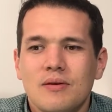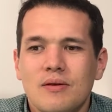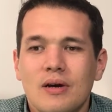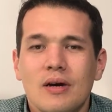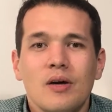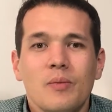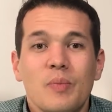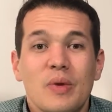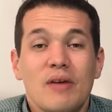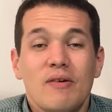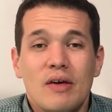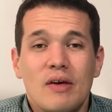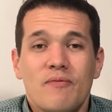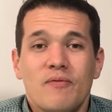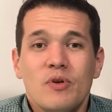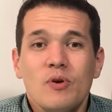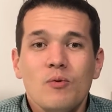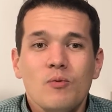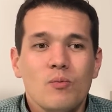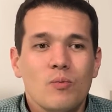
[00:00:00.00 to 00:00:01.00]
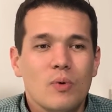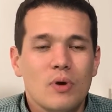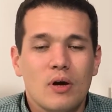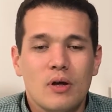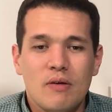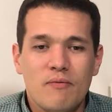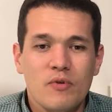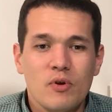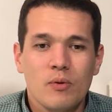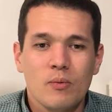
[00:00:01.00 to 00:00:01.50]
If you
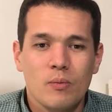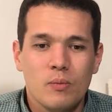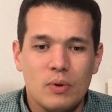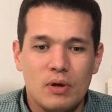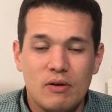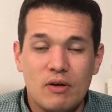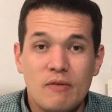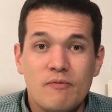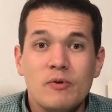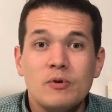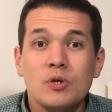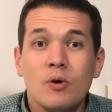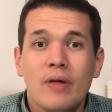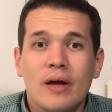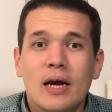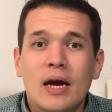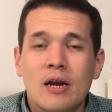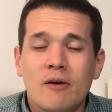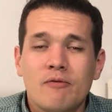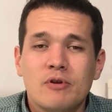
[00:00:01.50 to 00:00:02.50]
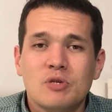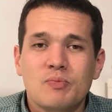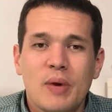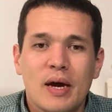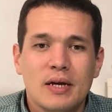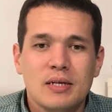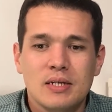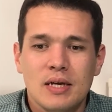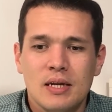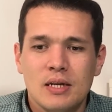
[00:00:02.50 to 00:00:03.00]
show that kind of
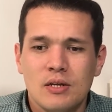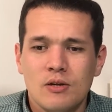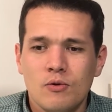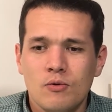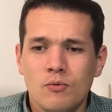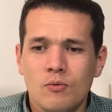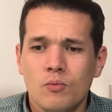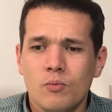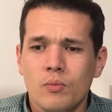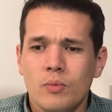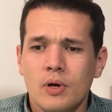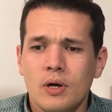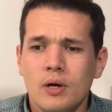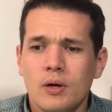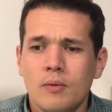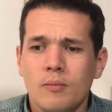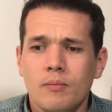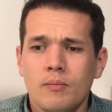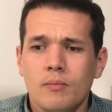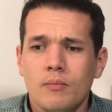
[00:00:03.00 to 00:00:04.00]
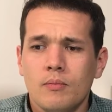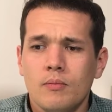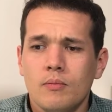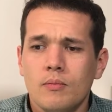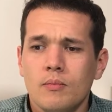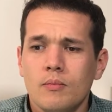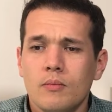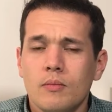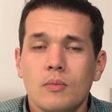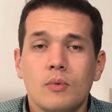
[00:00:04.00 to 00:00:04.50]
respect and you,
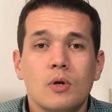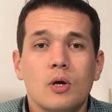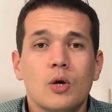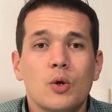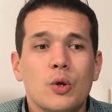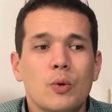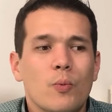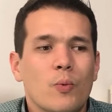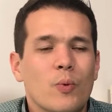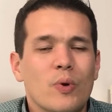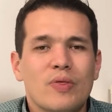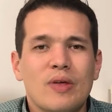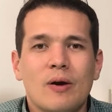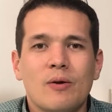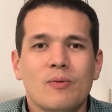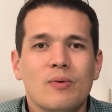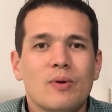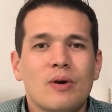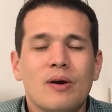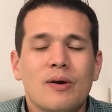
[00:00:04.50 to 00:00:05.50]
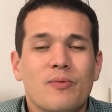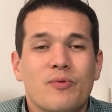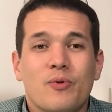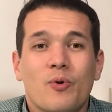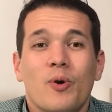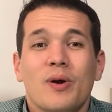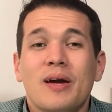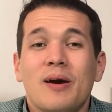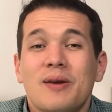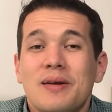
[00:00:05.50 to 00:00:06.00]
without
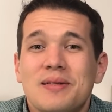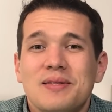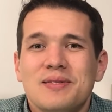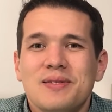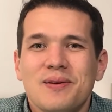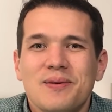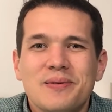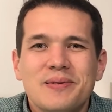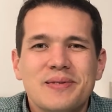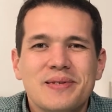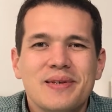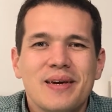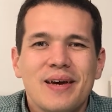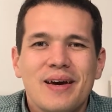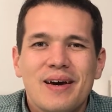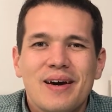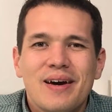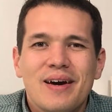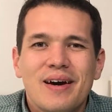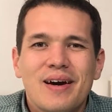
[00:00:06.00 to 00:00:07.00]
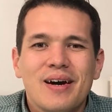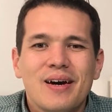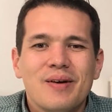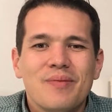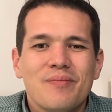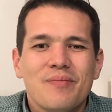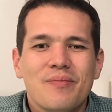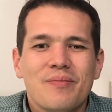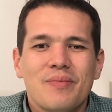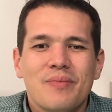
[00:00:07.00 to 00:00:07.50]
throwing out insults
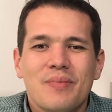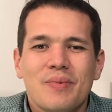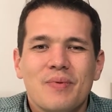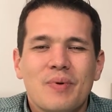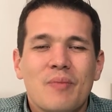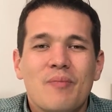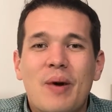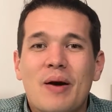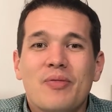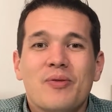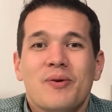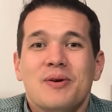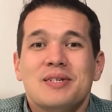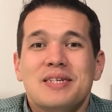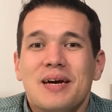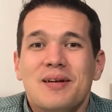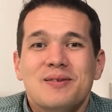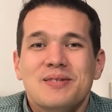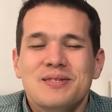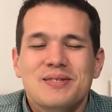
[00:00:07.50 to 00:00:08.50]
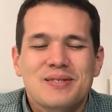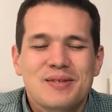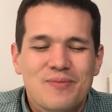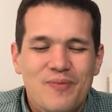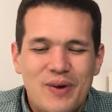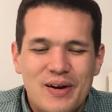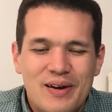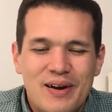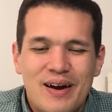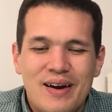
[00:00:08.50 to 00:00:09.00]
about their intelligence and
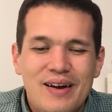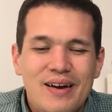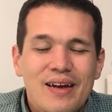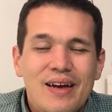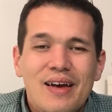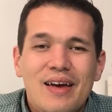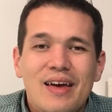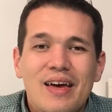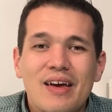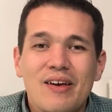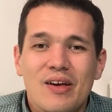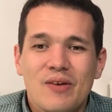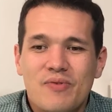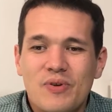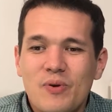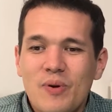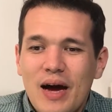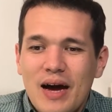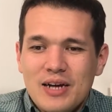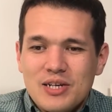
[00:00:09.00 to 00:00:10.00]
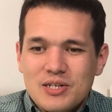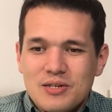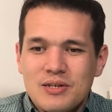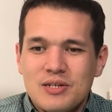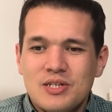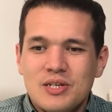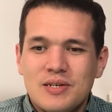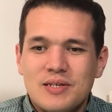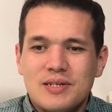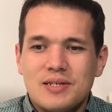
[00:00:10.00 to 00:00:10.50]
whatnot, if you actually
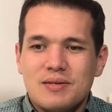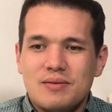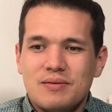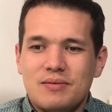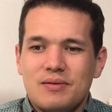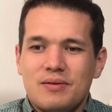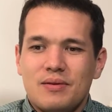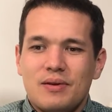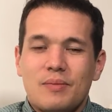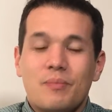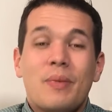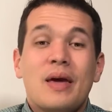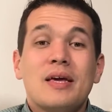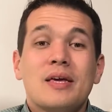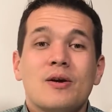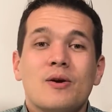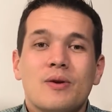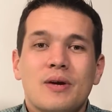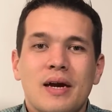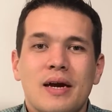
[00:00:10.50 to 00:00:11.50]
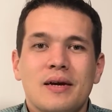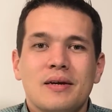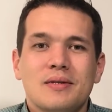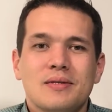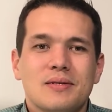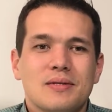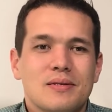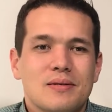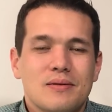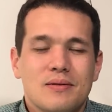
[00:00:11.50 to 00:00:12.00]
just make your
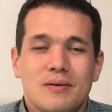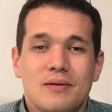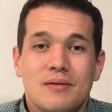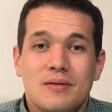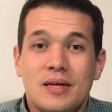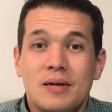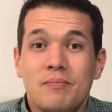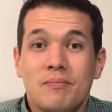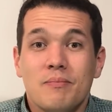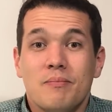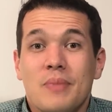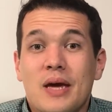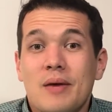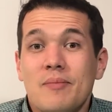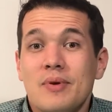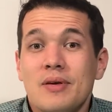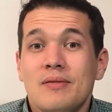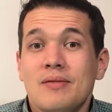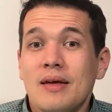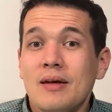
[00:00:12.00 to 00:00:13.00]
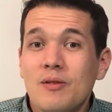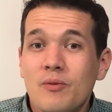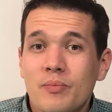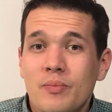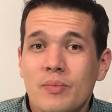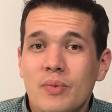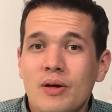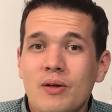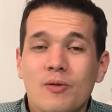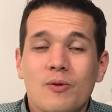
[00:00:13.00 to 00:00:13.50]
case, then maybe
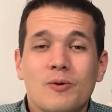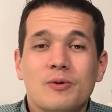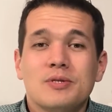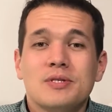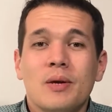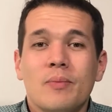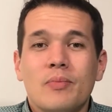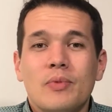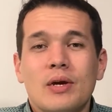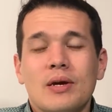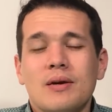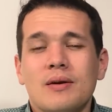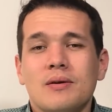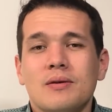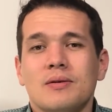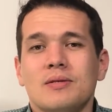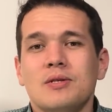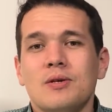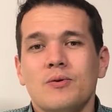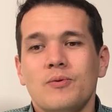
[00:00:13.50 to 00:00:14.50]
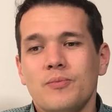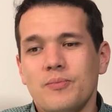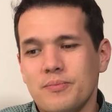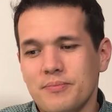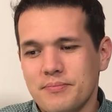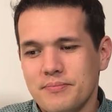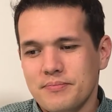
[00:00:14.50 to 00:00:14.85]
they'll learn something. So,